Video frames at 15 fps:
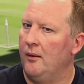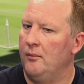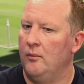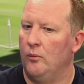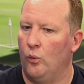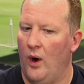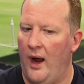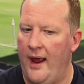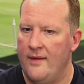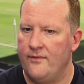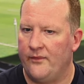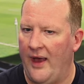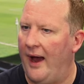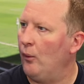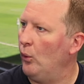where
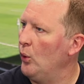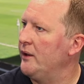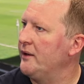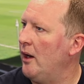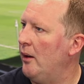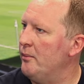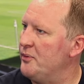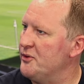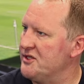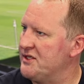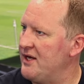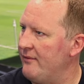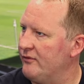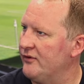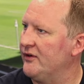that will encompass
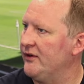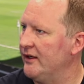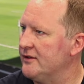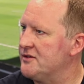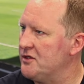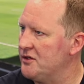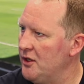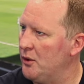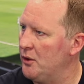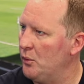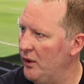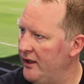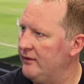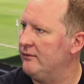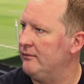everything to do
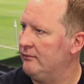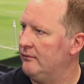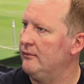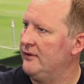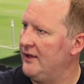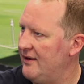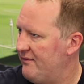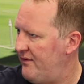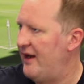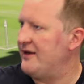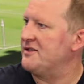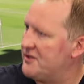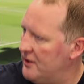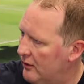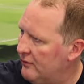with the
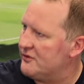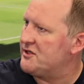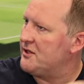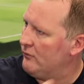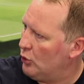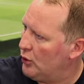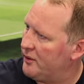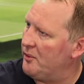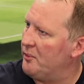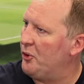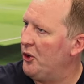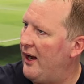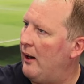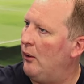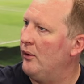events that obviously have already been
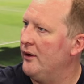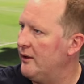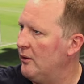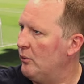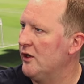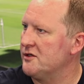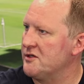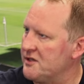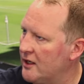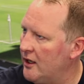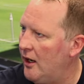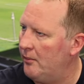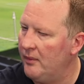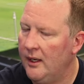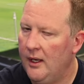put out and the ones to
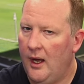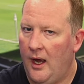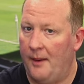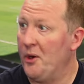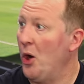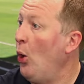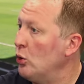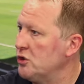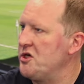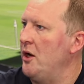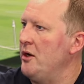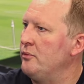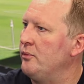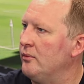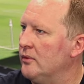come, but
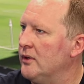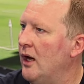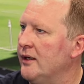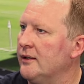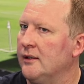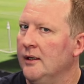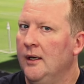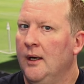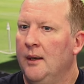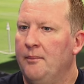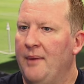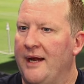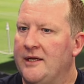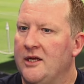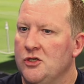also like
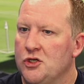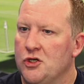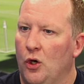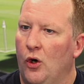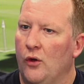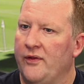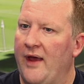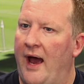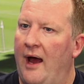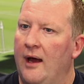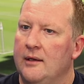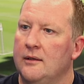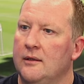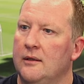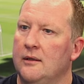making sure that
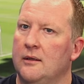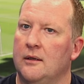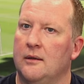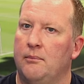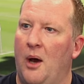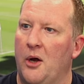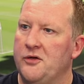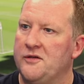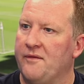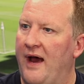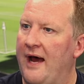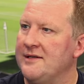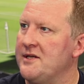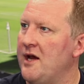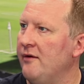most
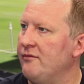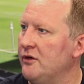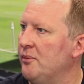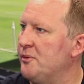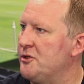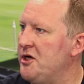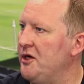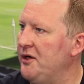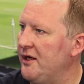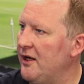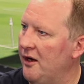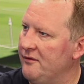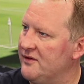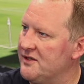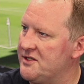fans have an opportunity
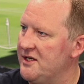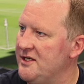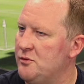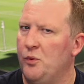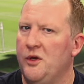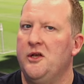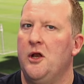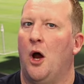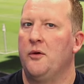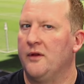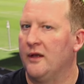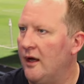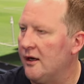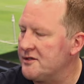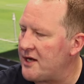over the season. We know the
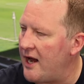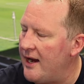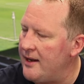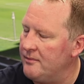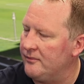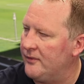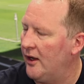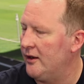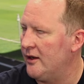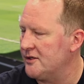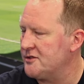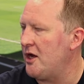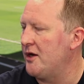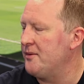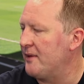last game, our
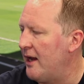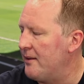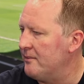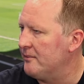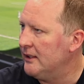last home game,